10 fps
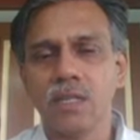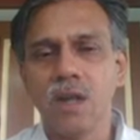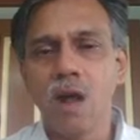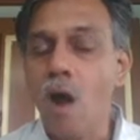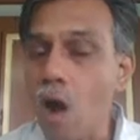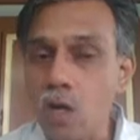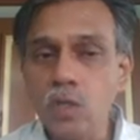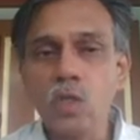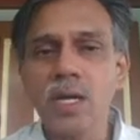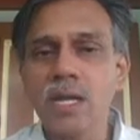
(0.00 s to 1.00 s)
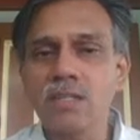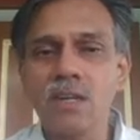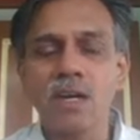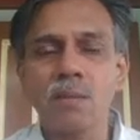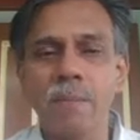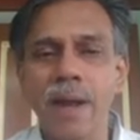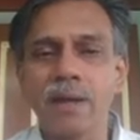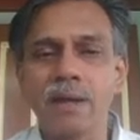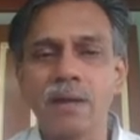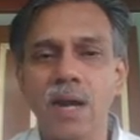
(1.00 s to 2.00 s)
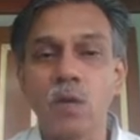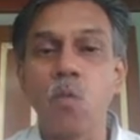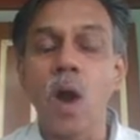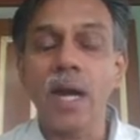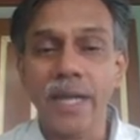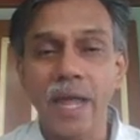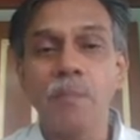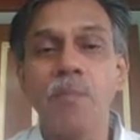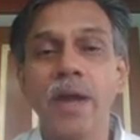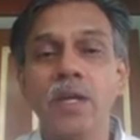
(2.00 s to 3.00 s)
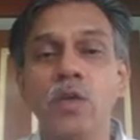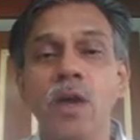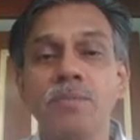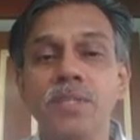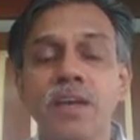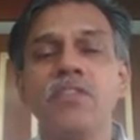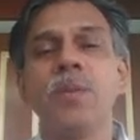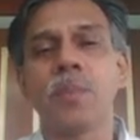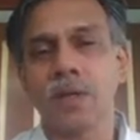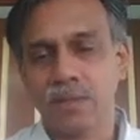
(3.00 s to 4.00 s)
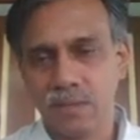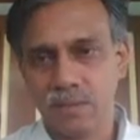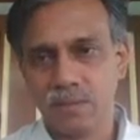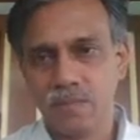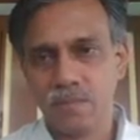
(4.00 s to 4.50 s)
also does not matter at what time point you observe the process.